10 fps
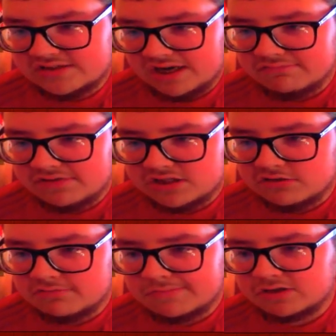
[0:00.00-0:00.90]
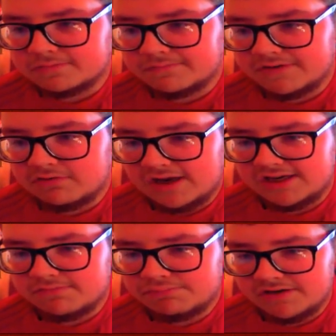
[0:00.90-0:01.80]
Can we do Middlesbrough v
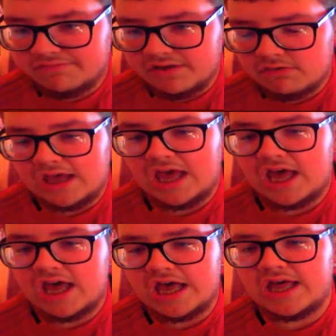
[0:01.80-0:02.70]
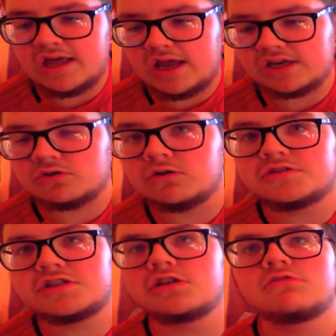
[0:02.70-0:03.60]
Reading preview? I
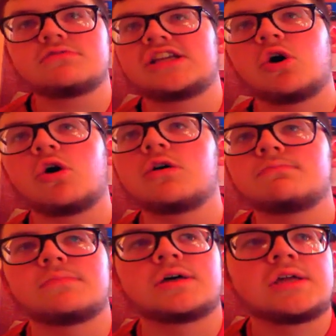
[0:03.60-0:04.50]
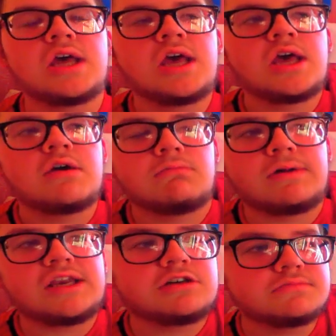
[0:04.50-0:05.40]
don't do the home.
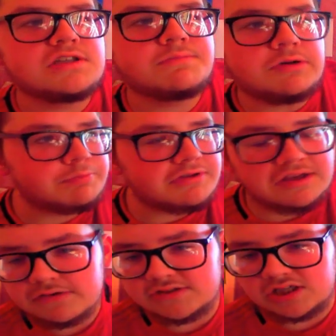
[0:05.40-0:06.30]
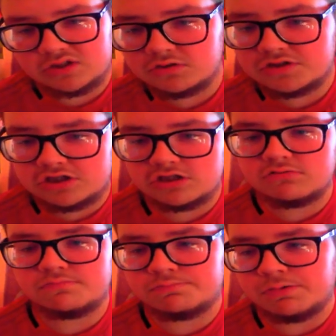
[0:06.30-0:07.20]
When it comes to Borough previews, I don't
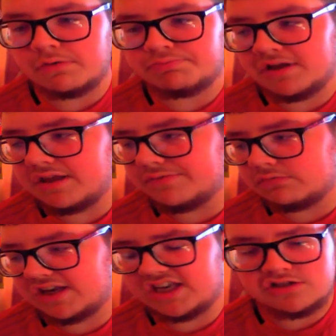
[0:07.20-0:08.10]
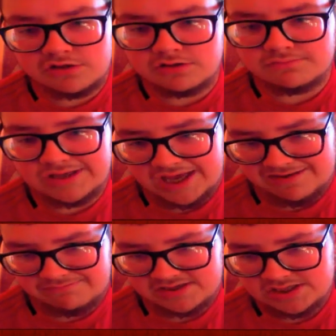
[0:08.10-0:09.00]
do Borough previews when it's home
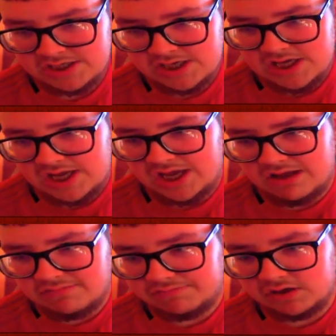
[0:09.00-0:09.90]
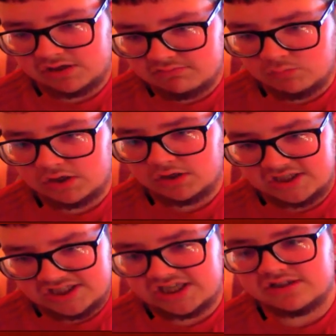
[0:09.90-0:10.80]
games. If you're doing one
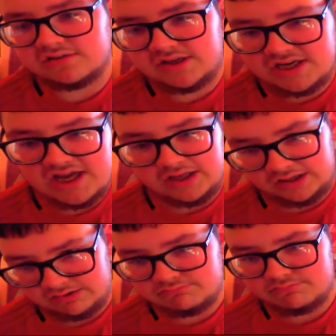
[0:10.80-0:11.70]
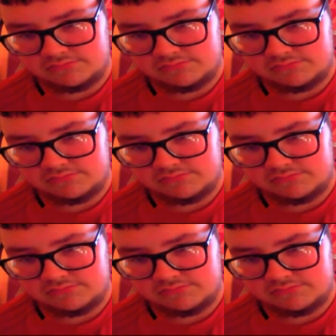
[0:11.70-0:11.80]
on your channel, then yeah, I'll